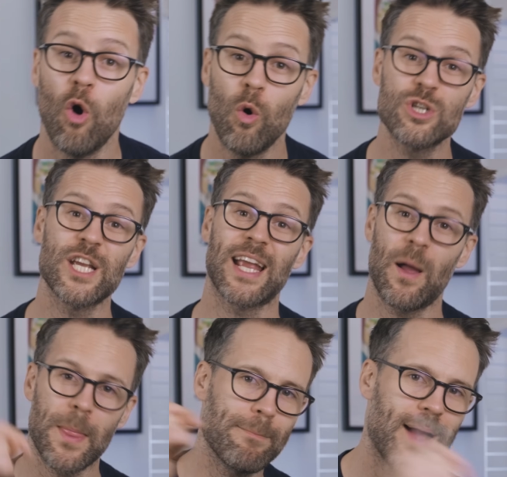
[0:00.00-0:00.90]
or check
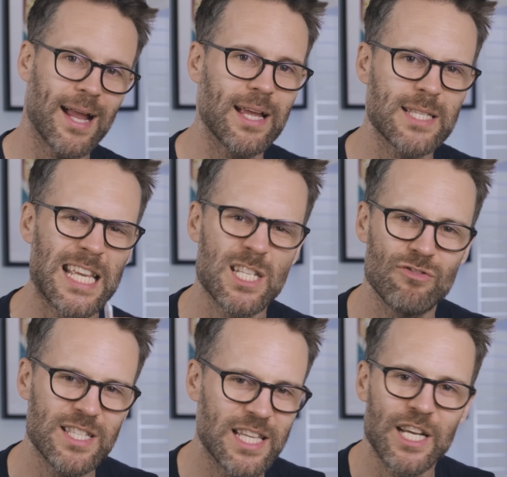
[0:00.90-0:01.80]
out the Mac
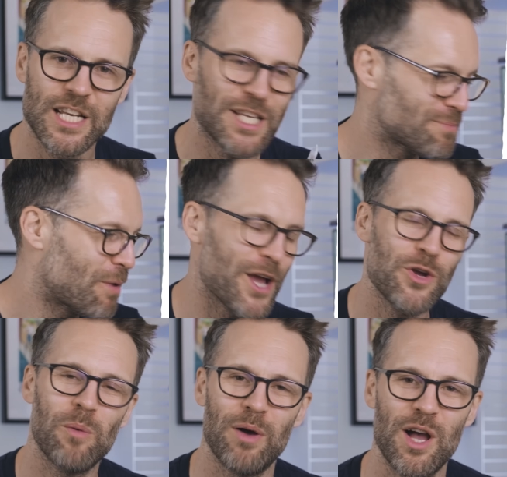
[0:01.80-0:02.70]
accessories that can inspire
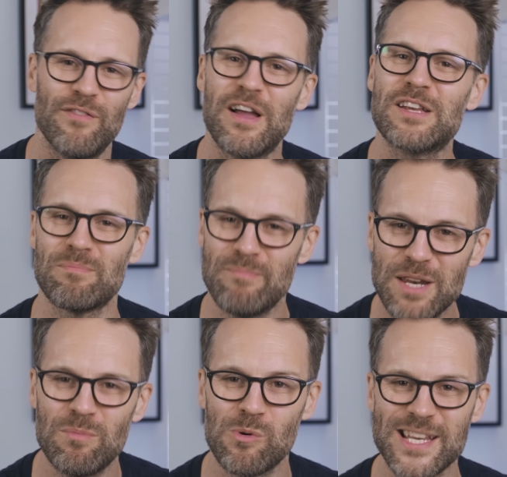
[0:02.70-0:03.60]
your perfect
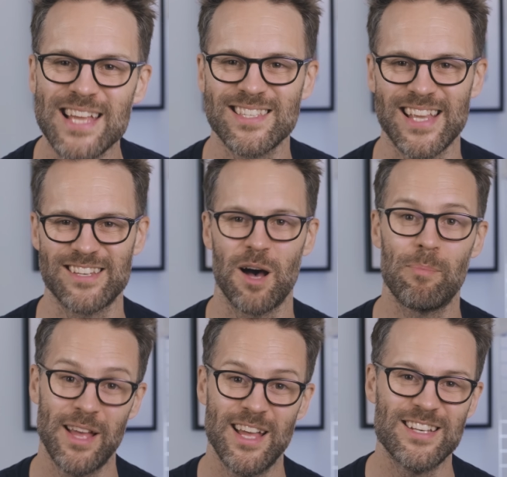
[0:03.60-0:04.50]
minimal desk
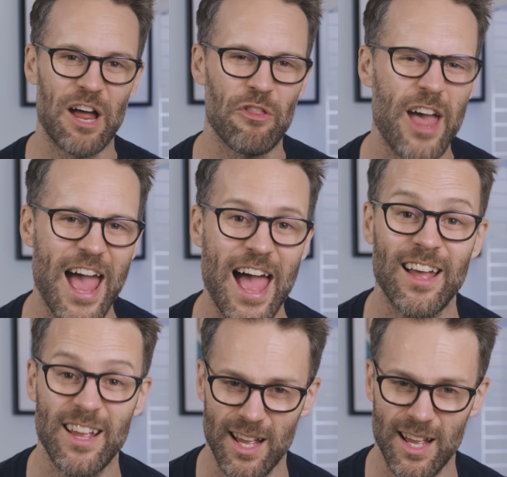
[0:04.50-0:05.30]
setup down there.